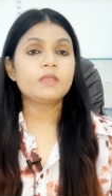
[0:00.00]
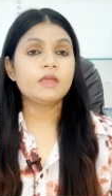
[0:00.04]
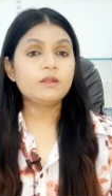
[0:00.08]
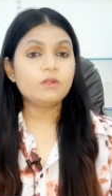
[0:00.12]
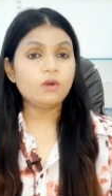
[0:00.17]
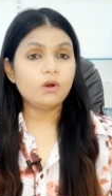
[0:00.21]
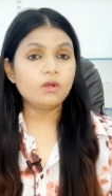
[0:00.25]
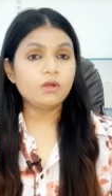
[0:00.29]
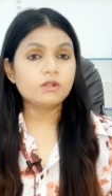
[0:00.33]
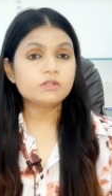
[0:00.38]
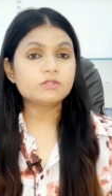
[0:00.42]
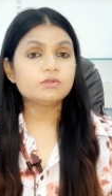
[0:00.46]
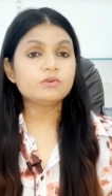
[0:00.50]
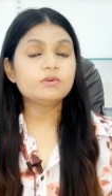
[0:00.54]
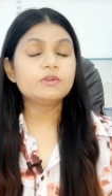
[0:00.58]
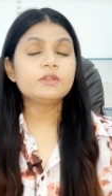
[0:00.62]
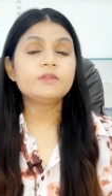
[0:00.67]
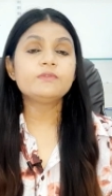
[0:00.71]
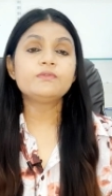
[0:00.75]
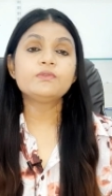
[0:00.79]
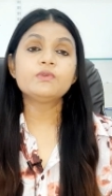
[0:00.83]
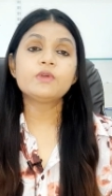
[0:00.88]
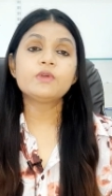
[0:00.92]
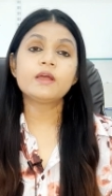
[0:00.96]
and also
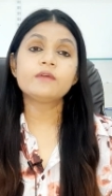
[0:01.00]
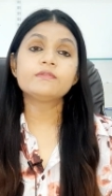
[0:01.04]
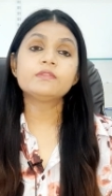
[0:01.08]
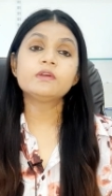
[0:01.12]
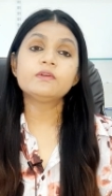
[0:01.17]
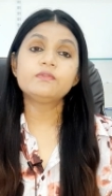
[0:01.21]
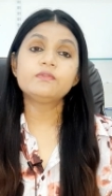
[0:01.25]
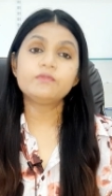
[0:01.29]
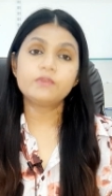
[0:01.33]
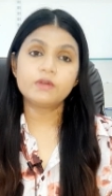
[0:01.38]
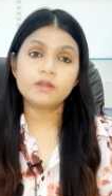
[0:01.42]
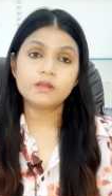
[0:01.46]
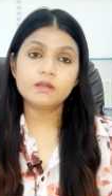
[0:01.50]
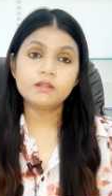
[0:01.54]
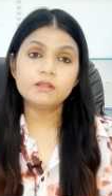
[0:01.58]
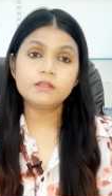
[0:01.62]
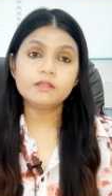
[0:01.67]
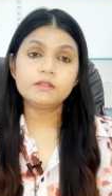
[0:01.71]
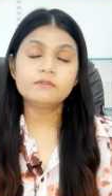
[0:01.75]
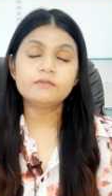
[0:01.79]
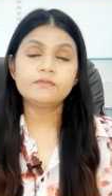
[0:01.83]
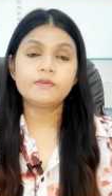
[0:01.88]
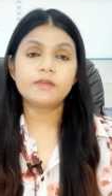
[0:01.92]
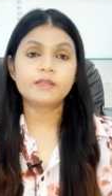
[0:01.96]
if you have the fungal
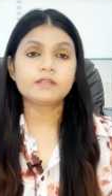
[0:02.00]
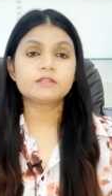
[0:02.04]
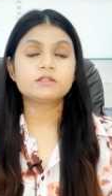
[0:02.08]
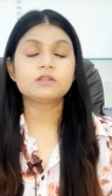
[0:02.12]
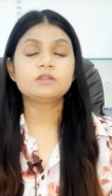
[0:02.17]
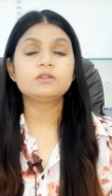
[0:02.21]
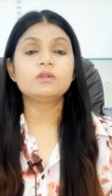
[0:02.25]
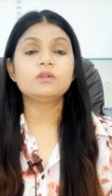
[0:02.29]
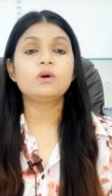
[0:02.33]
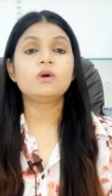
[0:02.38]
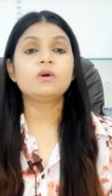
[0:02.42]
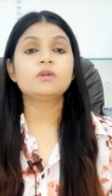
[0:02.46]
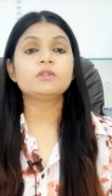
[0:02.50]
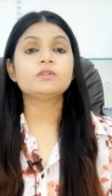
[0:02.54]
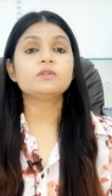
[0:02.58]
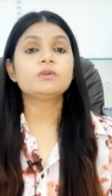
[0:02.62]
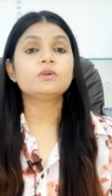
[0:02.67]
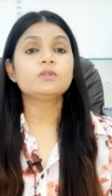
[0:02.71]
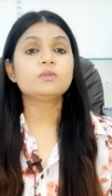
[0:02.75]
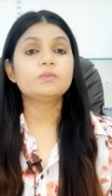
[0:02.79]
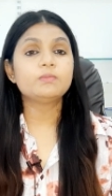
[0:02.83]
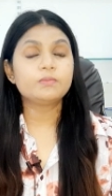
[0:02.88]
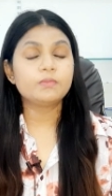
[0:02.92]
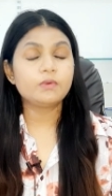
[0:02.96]
infection
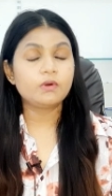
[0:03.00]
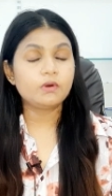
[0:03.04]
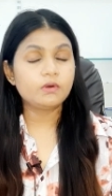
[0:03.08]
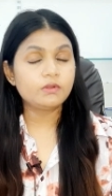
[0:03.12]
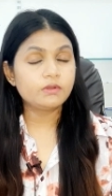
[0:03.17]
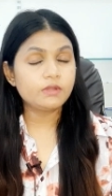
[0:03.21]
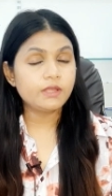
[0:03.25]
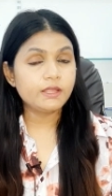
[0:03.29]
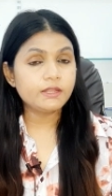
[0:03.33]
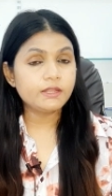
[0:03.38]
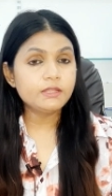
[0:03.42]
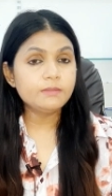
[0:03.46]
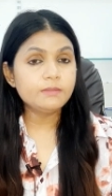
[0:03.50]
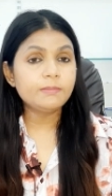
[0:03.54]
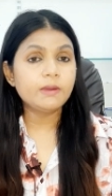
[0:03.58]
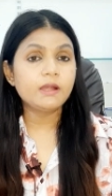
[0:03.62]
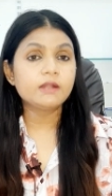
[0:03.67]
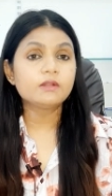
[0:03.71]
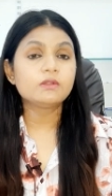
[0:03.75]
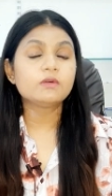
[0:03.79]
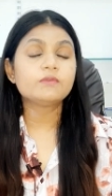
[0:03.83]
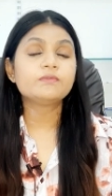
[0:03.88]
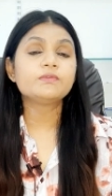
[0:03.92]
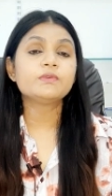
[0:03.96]
on any
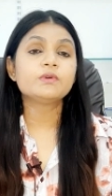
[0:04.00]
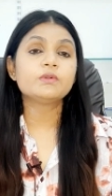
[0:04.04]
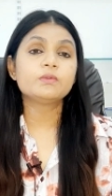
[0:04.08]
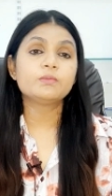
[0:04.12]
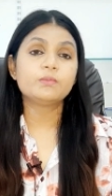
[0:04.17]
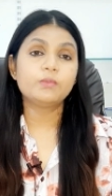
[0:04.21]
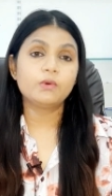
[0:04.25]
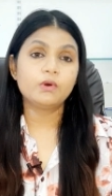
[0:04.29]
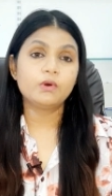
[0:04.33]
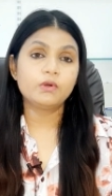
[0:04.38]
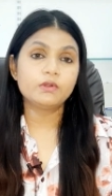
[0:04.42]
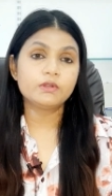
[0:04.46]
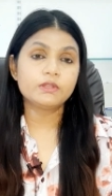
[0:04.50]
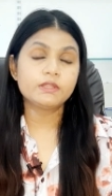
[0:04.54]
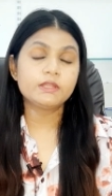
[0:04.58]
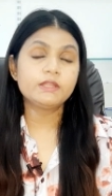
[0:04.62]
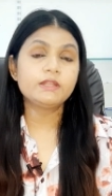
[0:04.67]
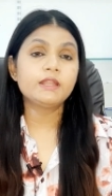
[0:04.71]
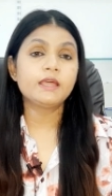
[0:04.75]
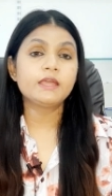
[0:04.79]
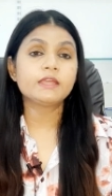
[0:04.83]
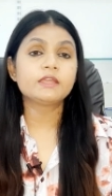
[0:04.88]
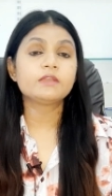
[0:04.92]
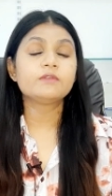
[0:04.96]
part of your body,
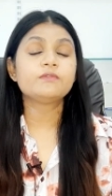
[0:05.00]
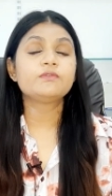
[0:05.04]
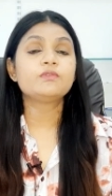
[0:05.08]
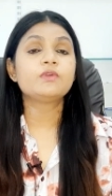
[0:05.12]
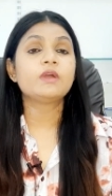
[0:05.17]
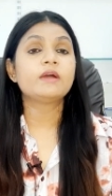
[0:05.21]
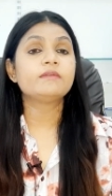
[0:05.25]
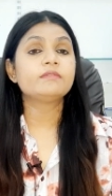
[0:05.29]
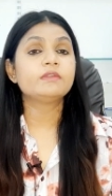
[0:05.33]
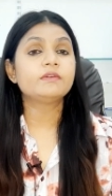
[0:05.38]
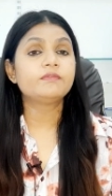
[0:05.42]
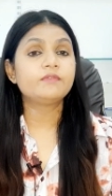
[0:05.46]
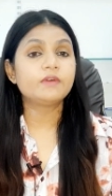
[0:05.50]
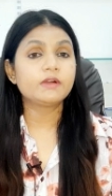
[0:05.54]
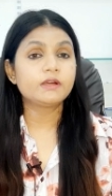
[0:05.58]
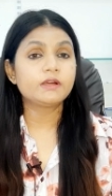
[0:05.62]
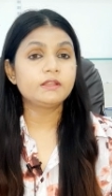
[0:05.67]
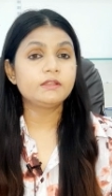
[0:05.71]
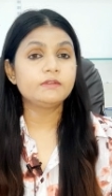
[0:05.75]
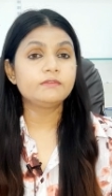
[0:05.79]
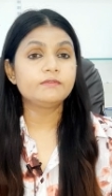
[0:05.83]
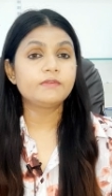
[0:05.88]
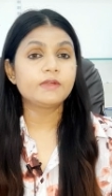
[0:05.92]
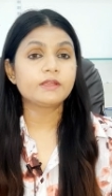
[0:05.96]
like if you have the
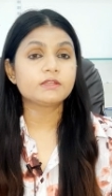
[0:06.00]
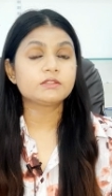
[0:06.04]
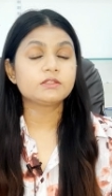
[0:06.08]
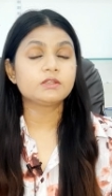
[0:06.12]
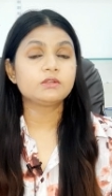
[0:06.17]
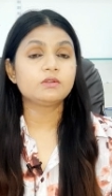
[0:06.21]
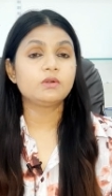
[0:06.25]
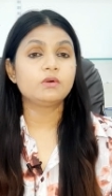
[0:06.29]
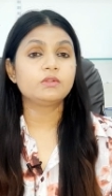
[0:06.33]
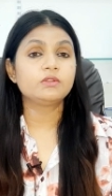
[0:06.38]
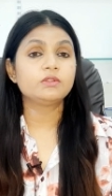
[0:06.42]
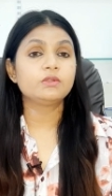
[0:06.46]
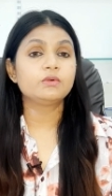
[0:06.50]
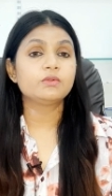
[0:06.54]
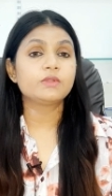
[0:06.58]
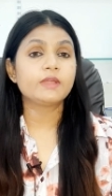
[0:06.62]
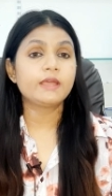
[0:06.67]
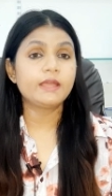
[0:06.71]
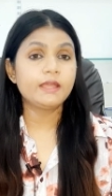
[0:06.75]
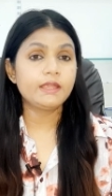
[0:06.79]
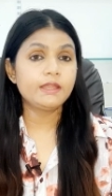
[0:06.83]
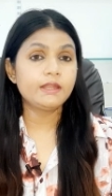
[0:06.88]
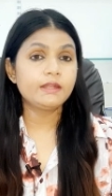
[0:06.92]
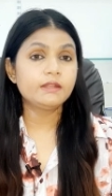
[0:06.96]
fungal infection on your
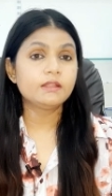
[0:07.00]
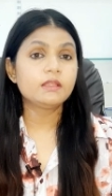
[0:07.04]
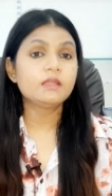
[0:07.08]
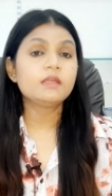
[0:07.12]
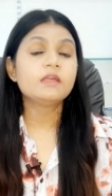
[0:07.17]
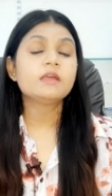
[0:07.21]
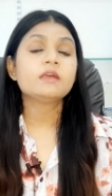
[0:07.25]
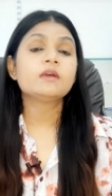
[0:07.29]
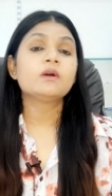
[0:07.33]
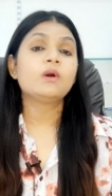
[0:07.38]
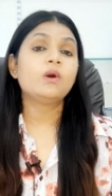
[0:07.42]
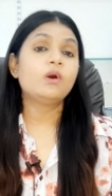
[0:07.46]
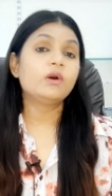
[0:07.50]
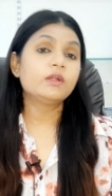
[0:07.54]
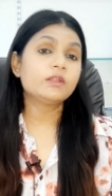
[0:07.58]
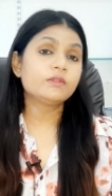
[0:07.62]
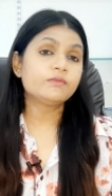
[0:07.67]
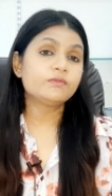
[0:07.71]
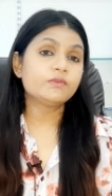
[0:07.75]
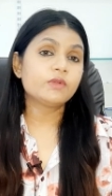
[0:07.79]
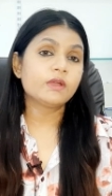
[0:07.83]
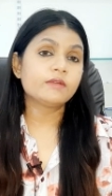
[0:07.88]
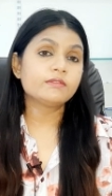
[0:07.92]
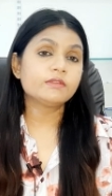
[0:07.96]
head, or
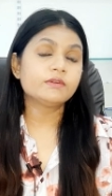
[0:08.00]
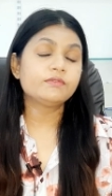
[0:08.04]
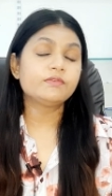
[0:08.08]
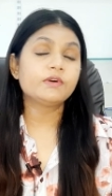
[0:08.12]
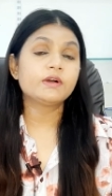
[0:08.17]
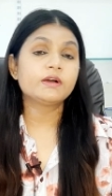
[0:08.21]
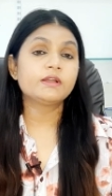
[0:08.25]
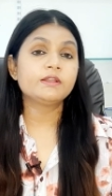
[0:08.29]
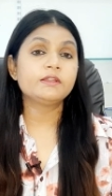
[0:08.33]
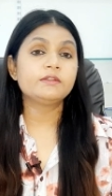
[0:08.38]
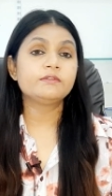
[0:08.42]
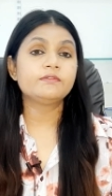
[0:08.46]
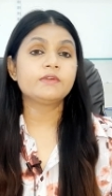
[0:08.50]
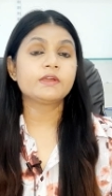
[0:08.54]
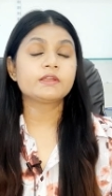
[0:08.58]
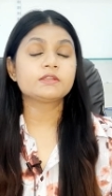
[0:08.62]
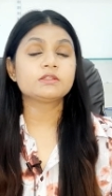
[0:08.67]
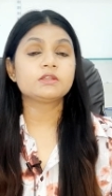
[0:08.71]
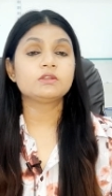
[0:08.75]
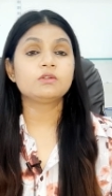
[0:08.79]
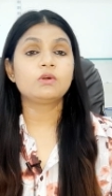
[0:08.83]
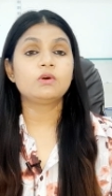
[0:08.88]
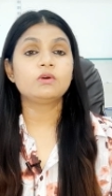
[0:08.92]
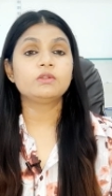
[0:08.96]
if you have the fungal
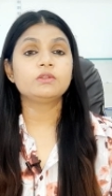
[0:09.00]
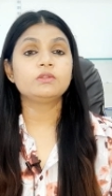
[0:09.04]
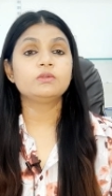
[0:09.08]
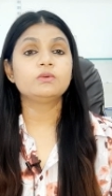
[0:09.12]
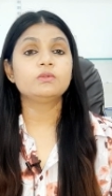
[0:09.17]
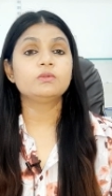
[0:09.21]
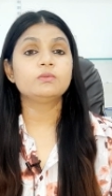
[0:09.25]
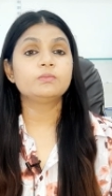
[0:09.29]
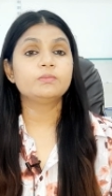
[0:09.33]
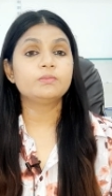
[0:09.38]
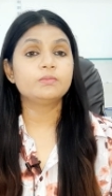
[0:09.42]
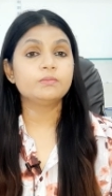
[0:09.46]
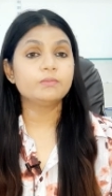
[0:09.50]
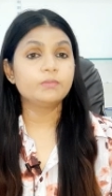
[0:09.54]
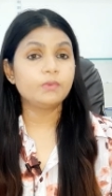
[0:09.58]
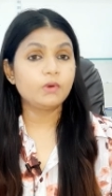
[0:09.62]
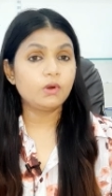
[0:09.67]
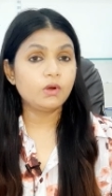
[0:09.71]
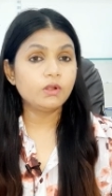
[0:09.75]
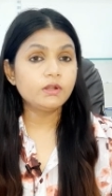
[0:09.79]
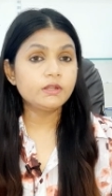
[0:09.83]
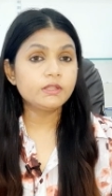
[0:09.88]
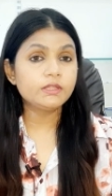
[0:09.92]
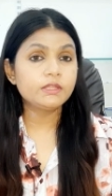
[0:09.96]
infection on your
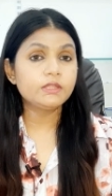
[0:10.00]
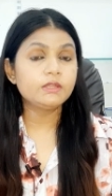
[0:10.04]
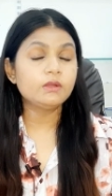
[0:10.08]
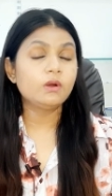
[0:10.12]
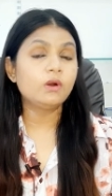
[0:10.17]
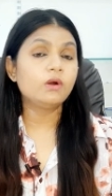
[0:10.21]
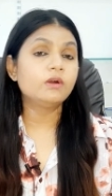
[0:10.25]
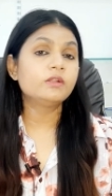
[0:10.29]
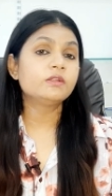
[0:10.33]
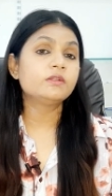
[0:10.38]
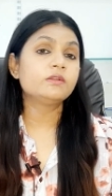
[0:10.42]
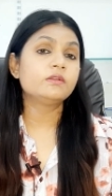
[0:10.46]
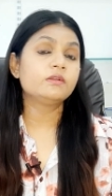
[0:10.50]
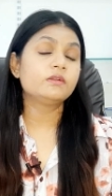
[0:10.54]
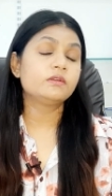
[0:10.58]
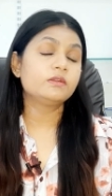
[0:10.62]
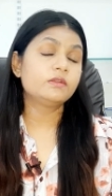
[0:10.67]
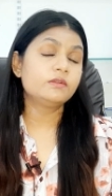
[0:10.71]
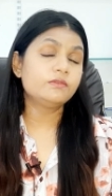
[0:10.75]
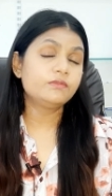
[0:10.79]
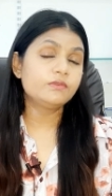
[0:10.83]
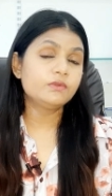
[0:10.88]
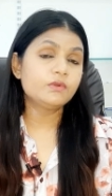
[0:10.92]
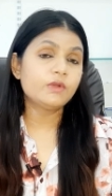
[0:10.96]
body, or
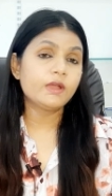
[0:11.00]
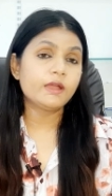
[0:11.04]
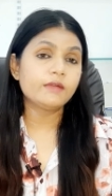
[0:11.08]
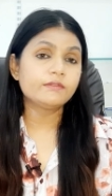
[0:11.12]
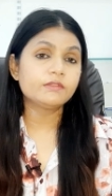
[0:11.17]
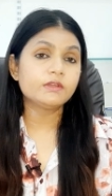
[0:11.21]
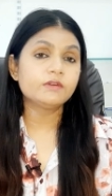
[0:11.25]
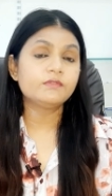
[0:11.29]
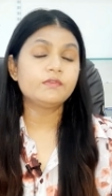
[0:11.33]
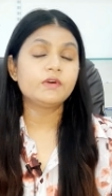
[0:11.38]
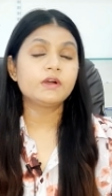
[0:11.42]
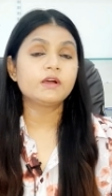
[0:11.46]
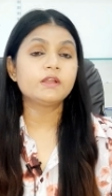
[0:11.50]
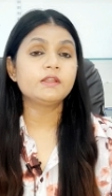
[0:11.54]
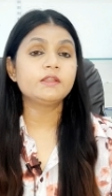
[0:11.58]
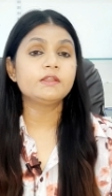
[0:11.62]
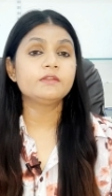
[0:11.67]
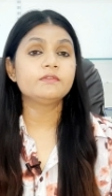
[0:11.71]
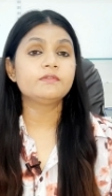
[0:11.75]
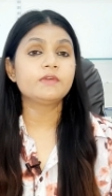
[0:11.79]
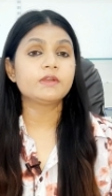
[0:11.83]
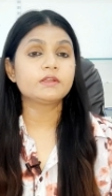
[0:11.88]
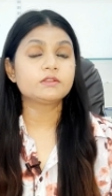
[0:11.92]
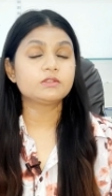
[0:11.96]
if you have the fungal
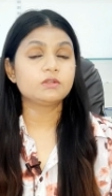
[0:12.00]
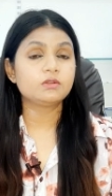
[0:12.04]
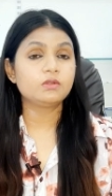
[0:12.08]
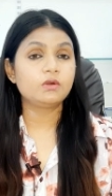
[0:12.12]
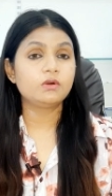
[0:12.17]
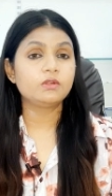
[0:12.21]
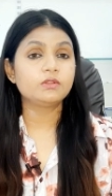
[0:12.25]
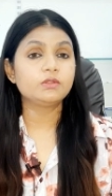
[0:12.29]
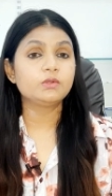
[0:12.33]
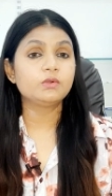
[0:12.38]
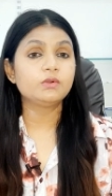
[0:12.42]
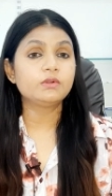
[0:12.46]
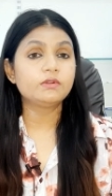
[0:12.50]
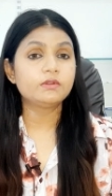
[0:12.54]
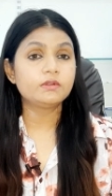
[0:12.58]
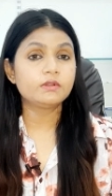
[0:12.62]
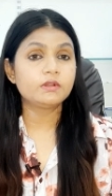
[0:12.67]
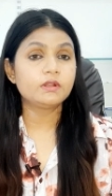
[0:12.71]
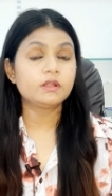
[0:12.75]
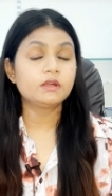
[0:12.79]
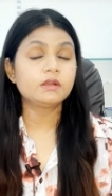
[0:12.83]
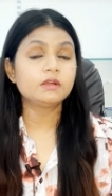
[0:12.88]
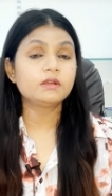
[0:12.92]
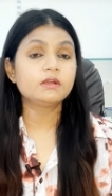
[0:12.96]
infection on your
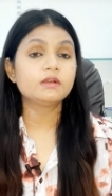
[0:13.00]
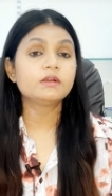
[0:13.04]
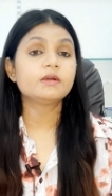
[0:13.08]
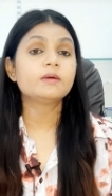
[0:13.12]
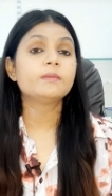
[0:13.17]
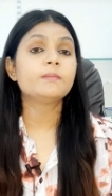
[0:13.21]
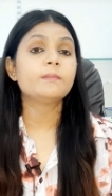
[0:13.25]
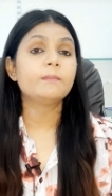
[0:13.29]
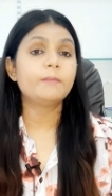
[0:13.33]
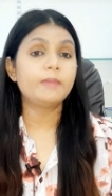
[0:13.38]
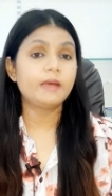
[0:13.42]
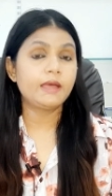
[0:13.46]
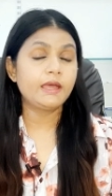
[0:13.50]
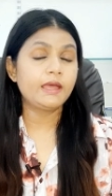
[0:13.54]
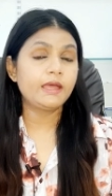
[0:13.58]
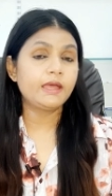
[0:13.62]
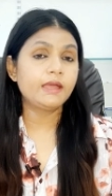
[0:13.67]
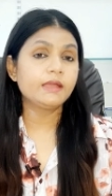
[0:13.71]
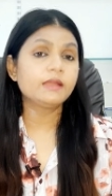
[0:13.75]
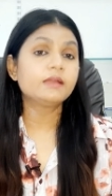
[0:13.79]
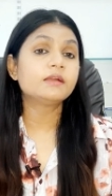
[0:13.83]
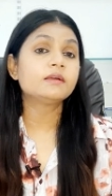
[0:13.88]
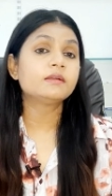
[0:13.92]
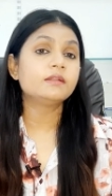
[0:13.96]
trunk,
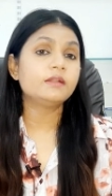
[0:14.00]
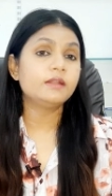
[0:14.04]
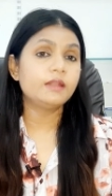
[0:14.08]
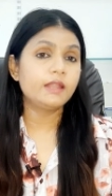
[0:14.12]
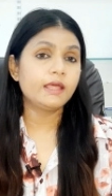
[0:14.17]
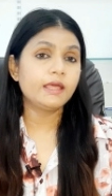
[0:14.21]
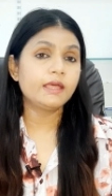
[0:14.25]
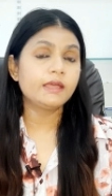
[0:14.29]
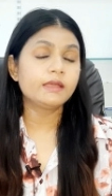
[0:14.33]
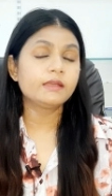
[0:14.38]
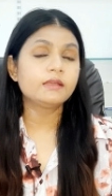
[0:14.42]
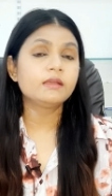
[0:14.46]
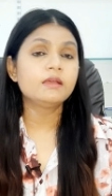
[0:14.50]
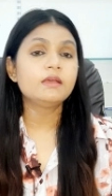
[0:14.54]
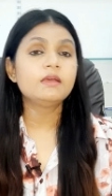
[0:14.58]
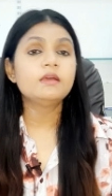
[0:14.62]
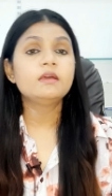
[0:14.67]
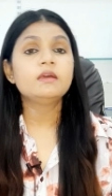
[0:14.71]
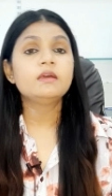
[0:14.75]
back, leg,